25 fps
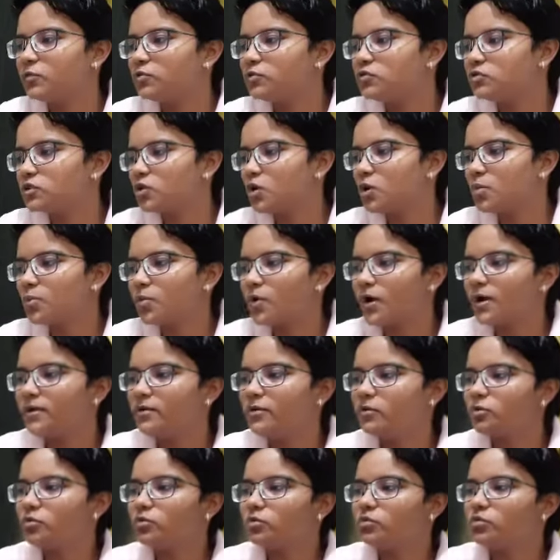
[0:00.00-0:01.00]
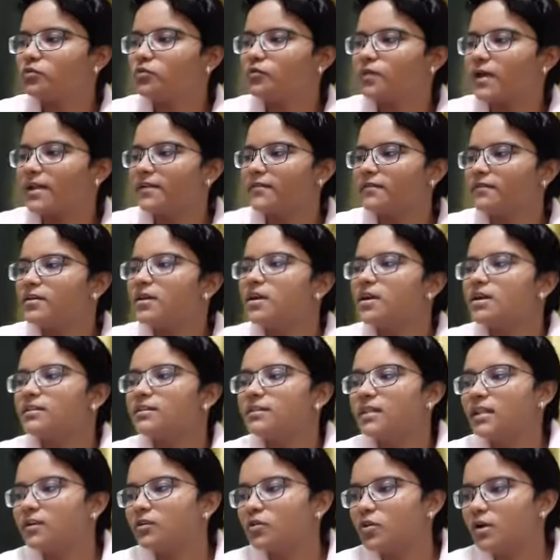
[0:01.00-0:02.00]
to 0.225,
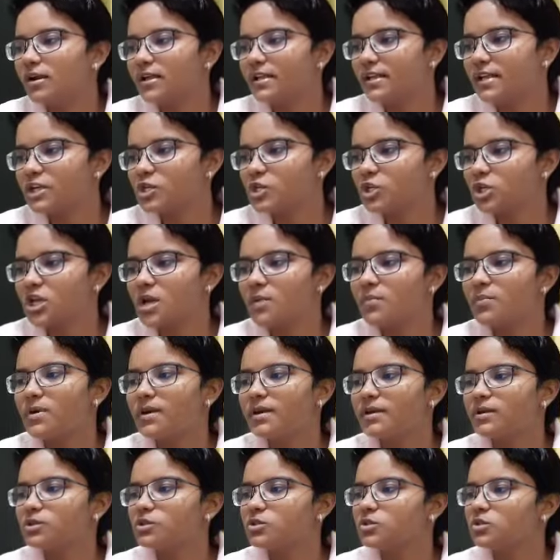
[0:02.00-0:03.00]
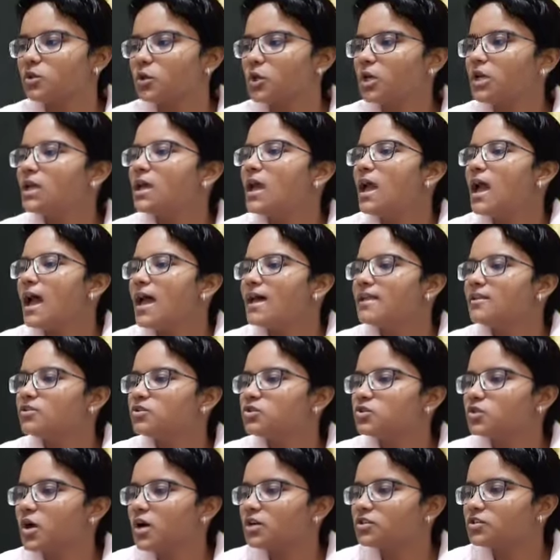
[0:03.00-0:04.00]
then coordination number is 3, and
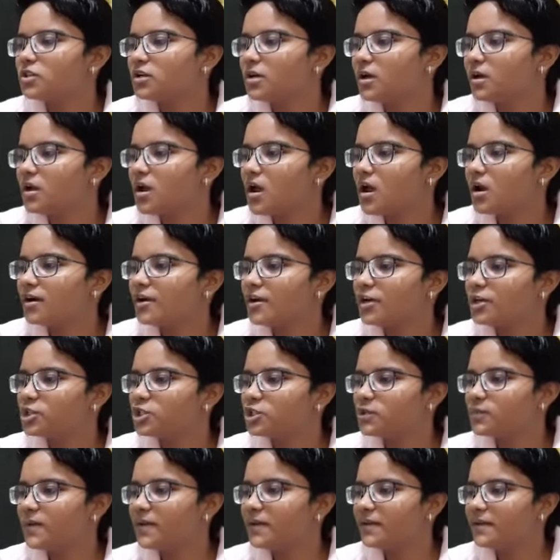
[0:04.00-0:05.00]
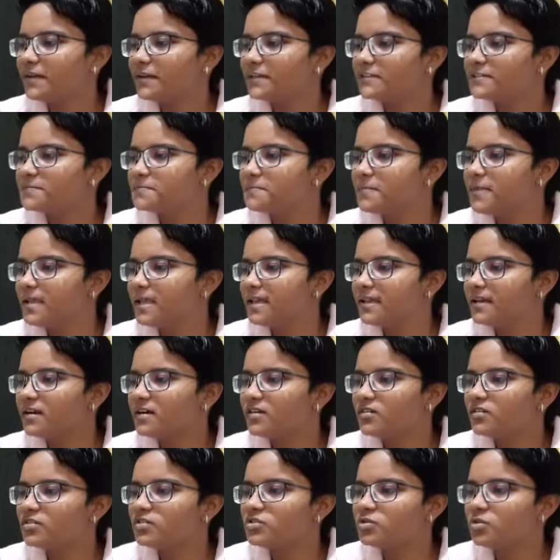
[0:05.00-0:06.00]
structural arrangement is
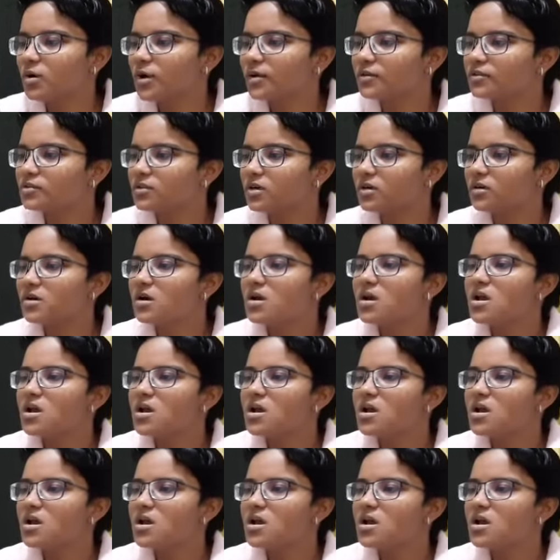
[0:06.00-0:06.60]
planar structure.